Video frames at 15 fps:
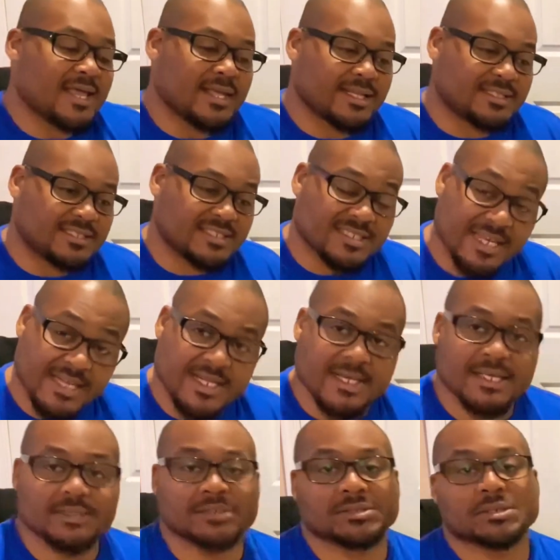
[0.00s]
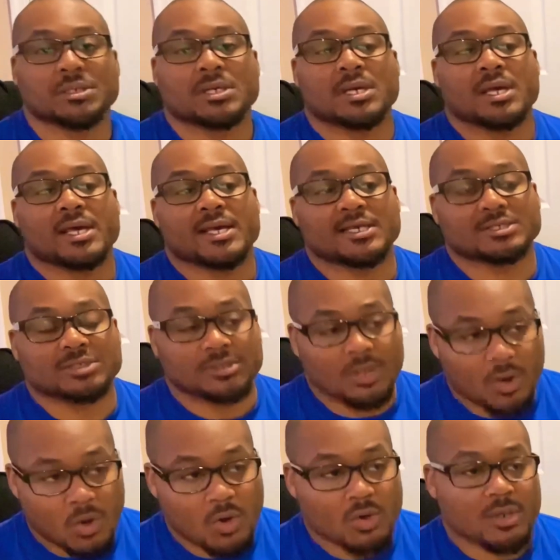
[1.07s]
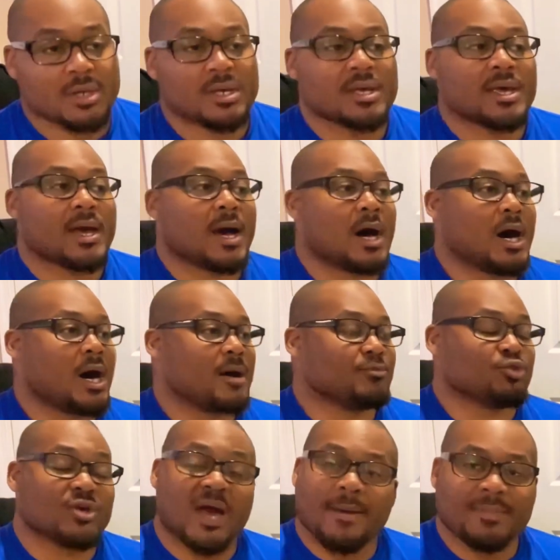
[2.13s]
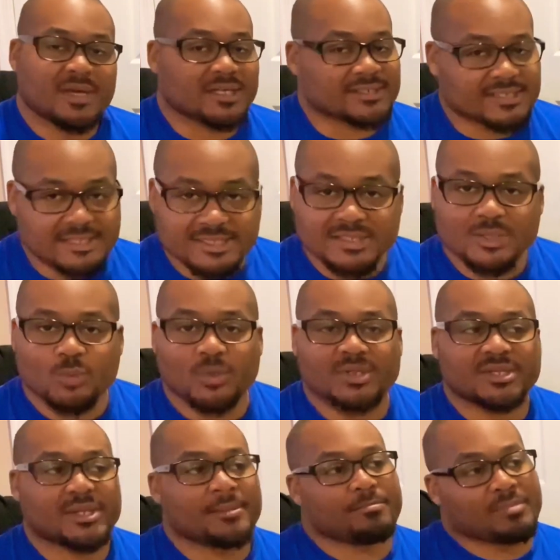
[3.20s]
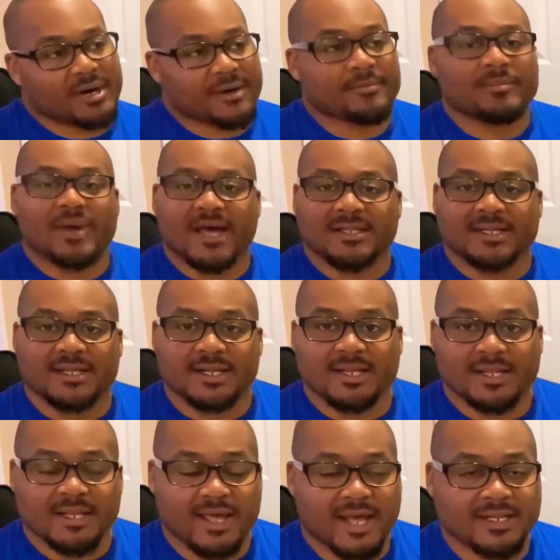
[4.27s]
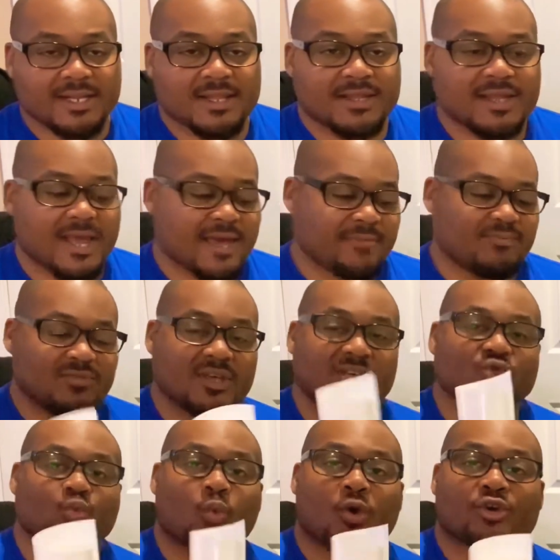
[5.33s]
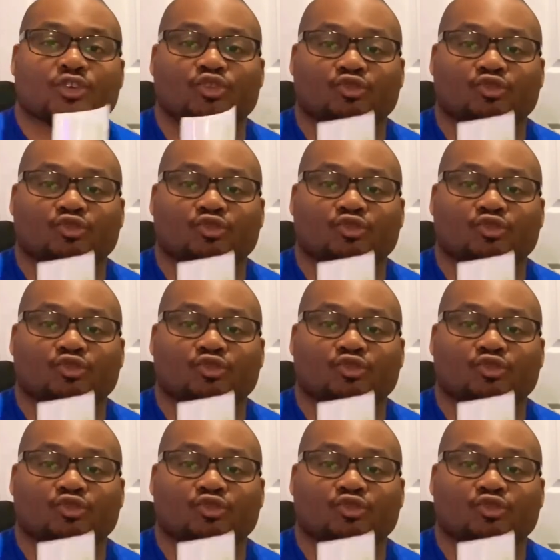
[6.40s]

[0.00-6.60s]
It's tedious, it's long. You gotta be consistent with it, but at the end of the day, these work